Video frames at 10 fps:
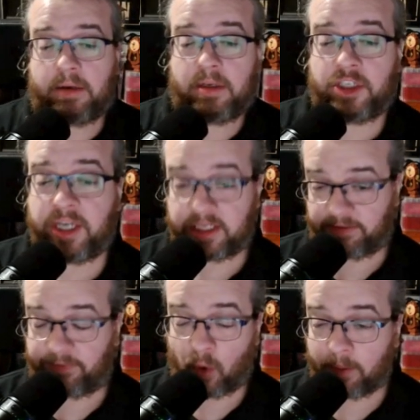she's a
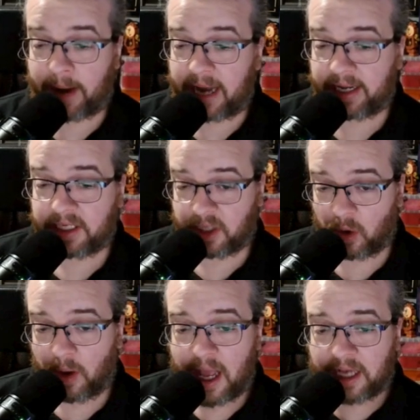4 body.
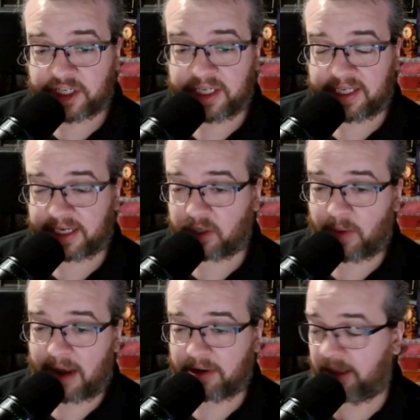So she sticks
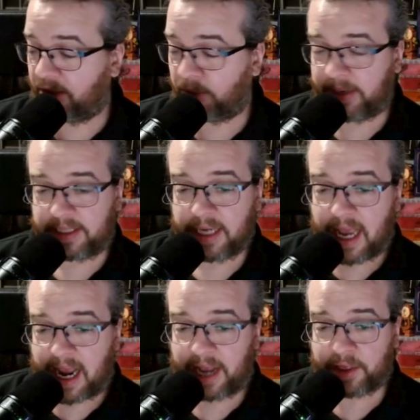around a little bit
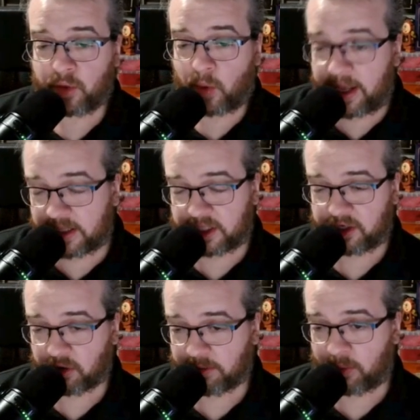and threatens
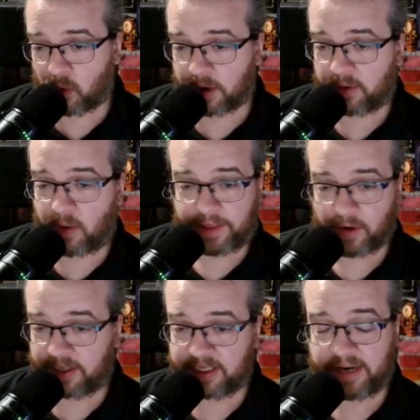your board,
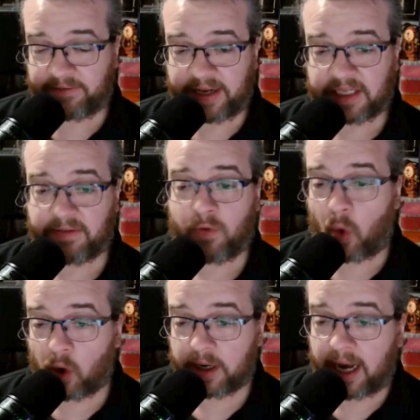whether it's an evasive
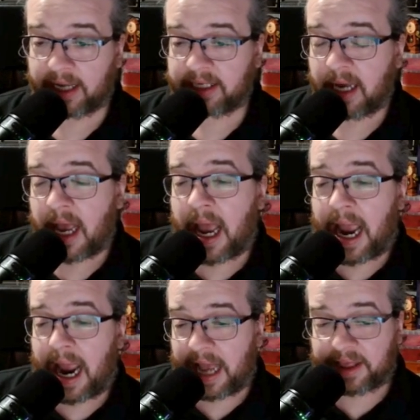or not.
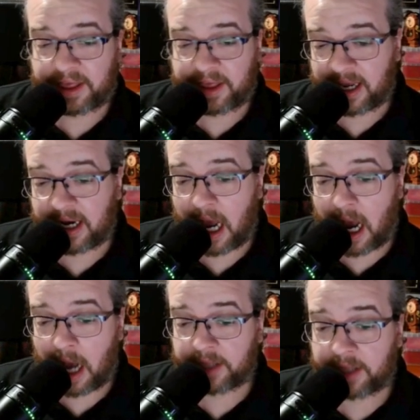And then
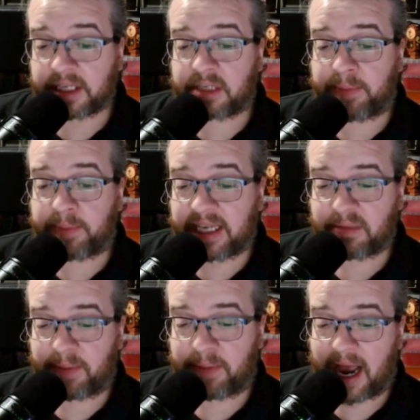the Space
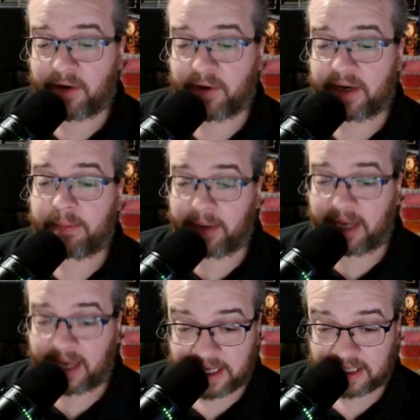Pirate
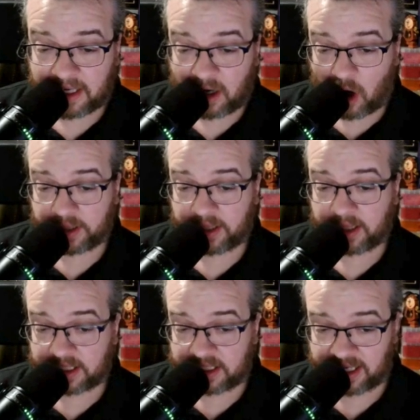Pete on the
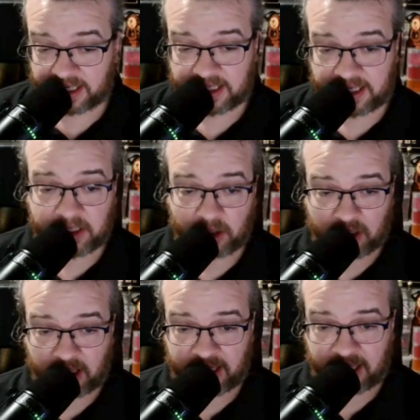6. It doesn't look
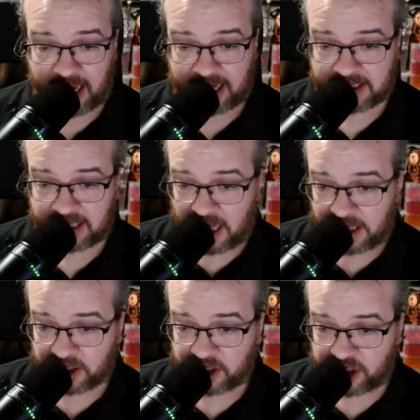like he has
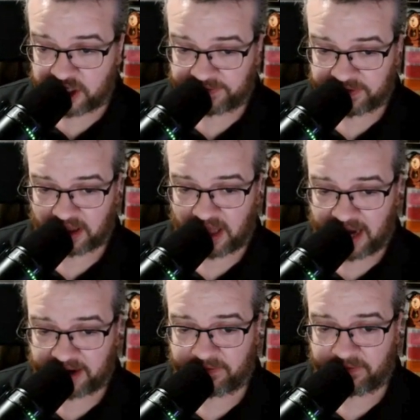the shift
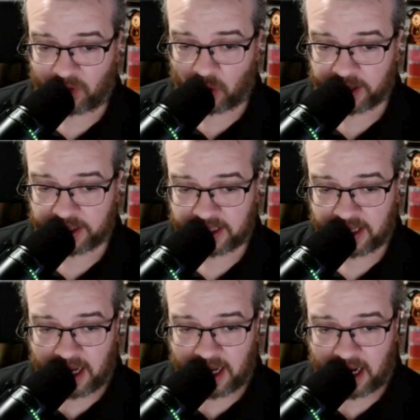line for it.
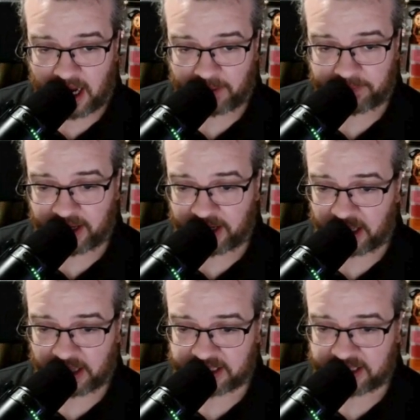That
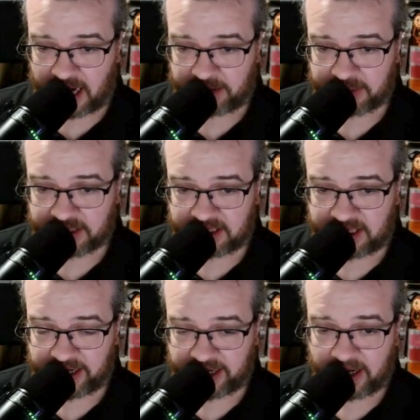unless I'm
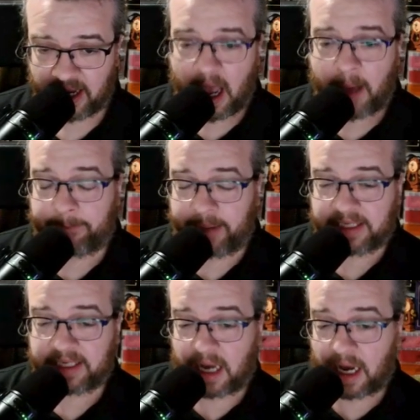mistaken,
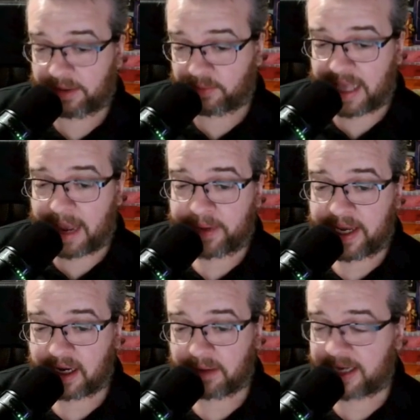but when that
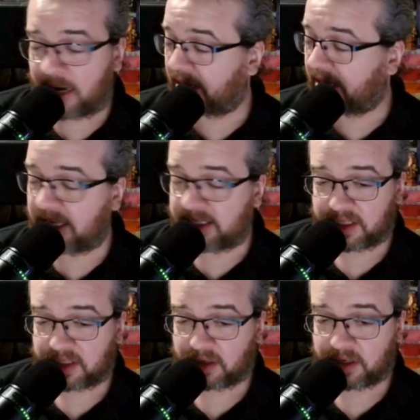Pete comes out and he's
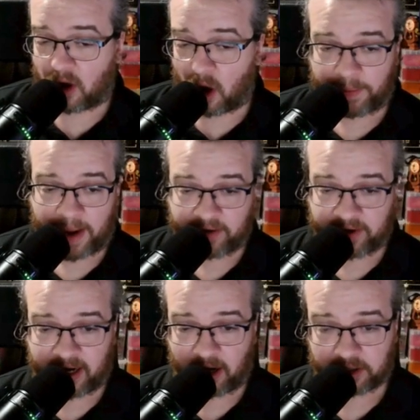exerted, all pirate
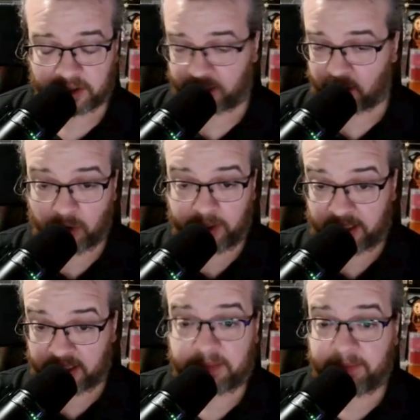characters, including
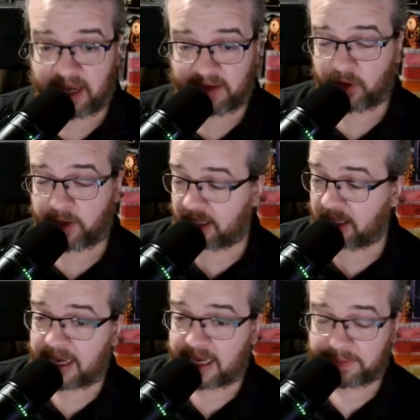the Smee, if you get a
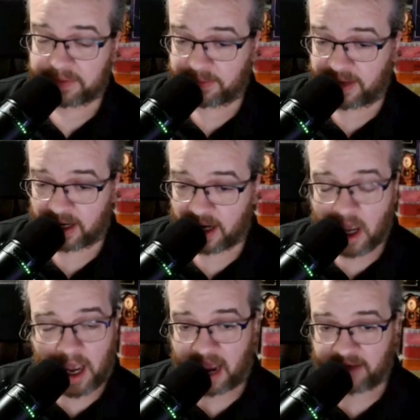late game Smee,
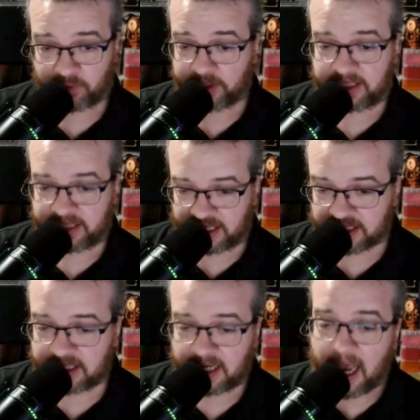have
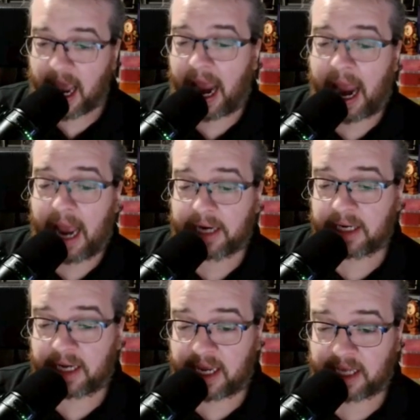resist, and
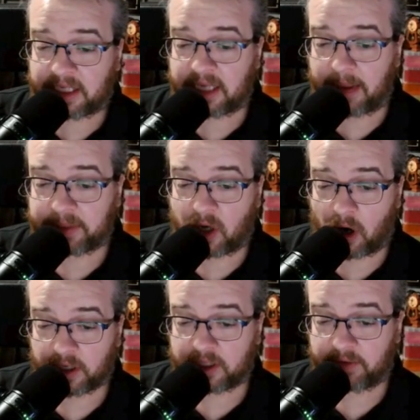he stops
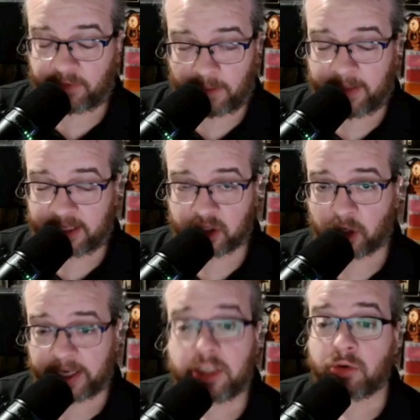cards from
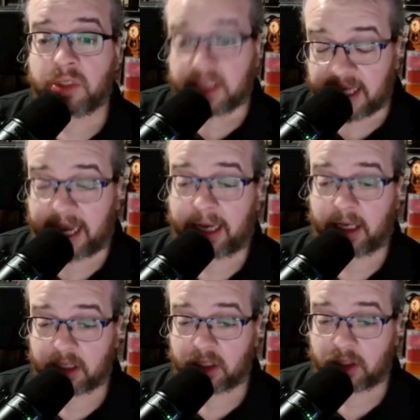exerting to sing
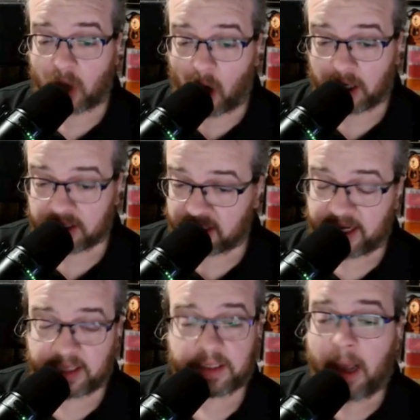songs.
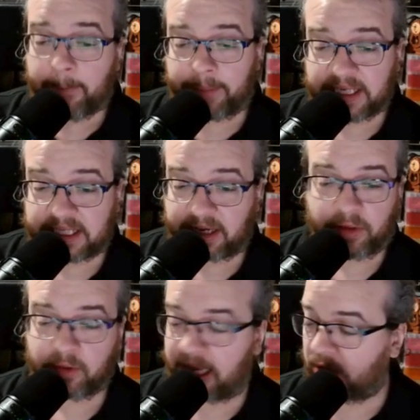He's busting
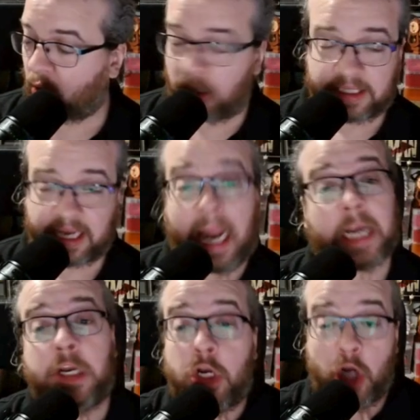through that door and saying,
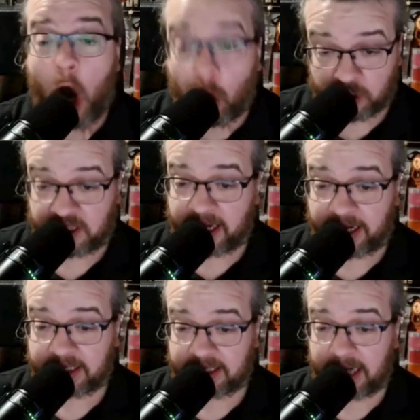"No
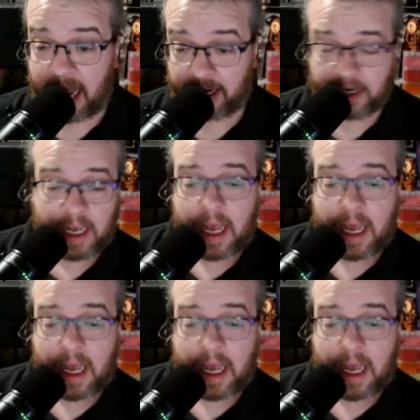singing tonight."